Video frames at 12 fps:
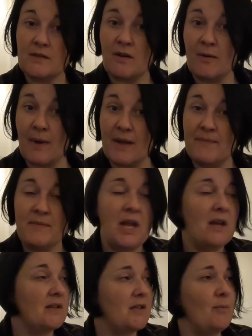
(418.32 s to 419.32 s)
Sorry about that.
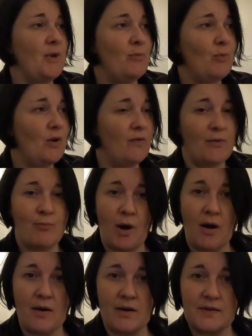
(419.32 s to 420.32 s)
So many moving
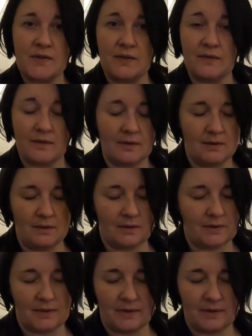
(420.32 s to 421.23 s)
parts and oh,